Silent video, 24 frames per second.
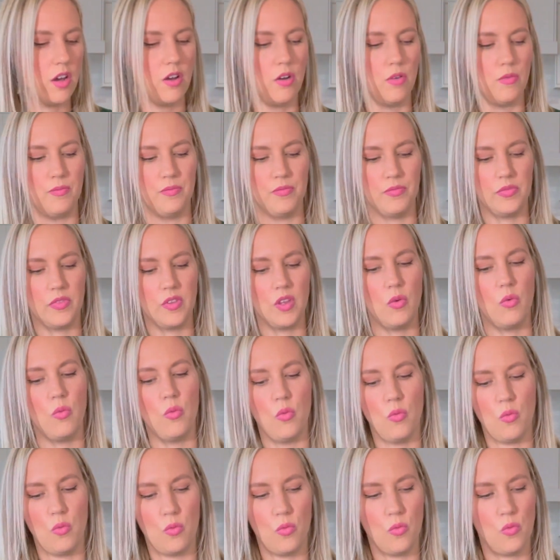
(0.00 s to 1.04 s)
Oh,
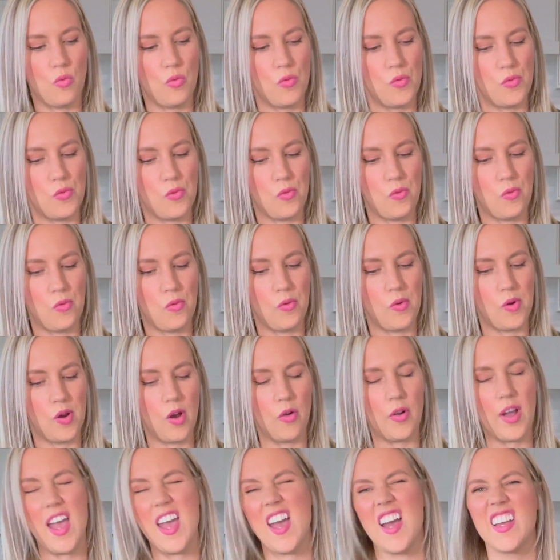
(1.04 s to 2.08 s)

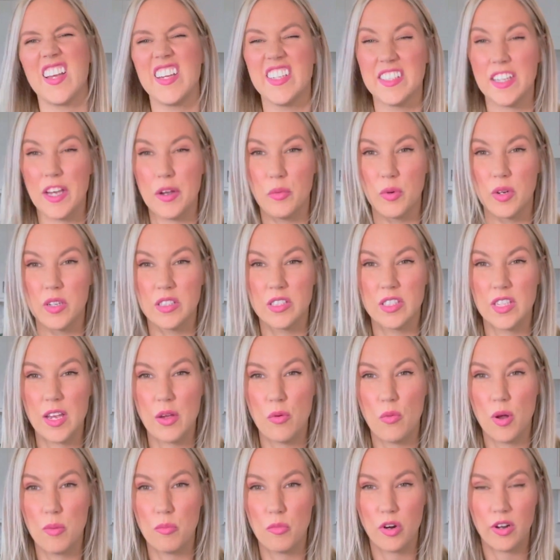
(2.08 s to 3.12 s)
okay, I guess I will say
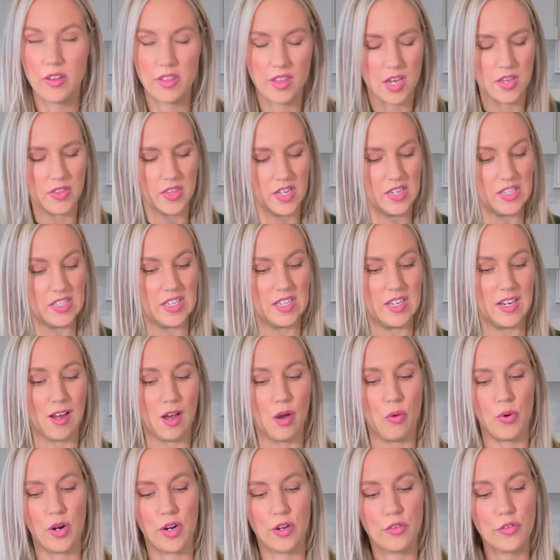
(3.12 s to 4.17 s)
one more thing that did
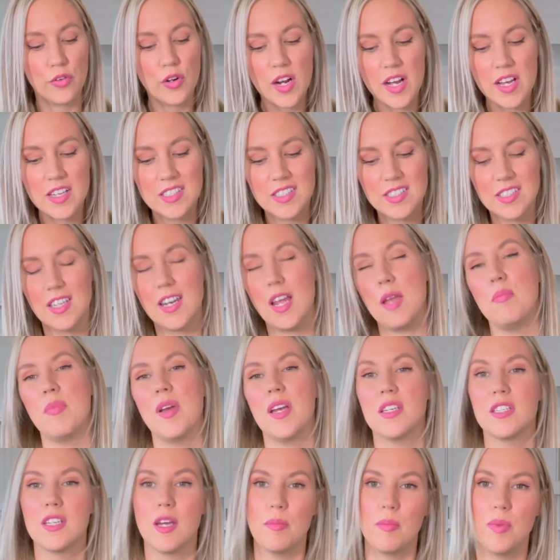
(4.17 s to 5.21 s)
not work for us that I
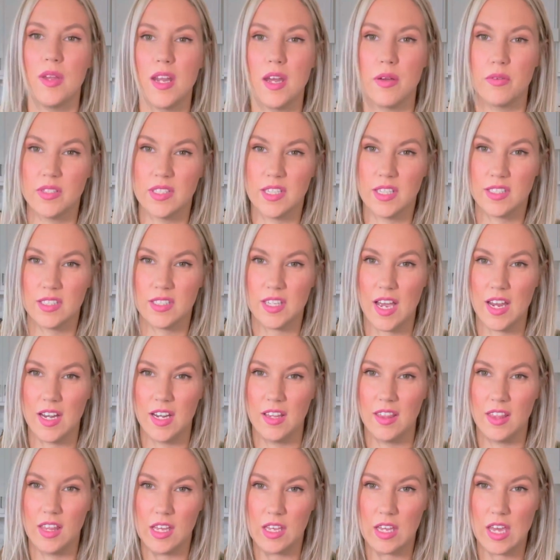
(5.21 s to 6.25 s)
picked up and I was
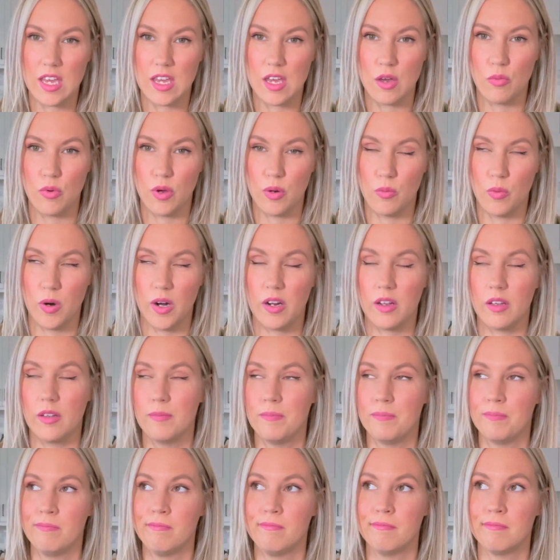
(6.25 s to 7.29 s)
excited thinking it would work
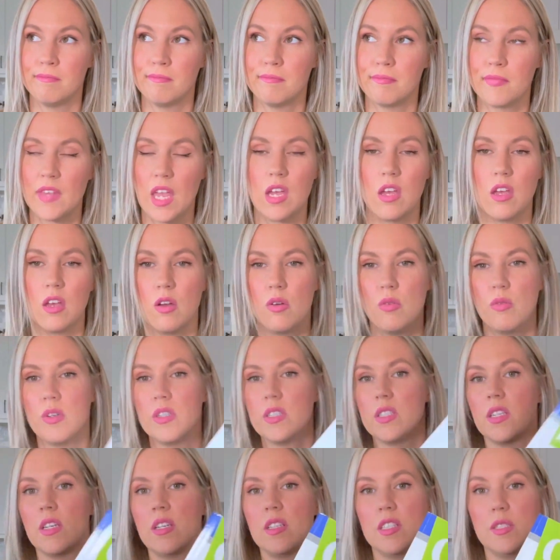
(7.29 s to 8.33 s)

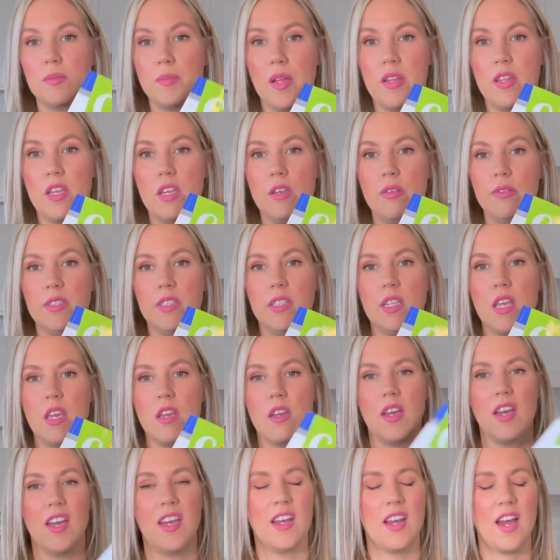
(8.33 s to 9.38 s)
was spelling
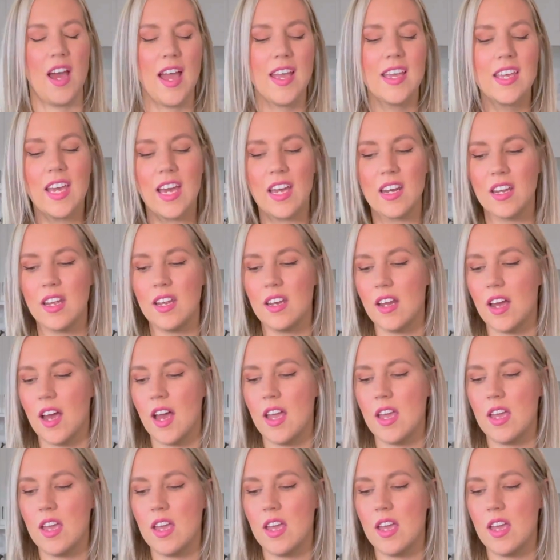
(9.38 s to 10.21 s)
UC. And I get it.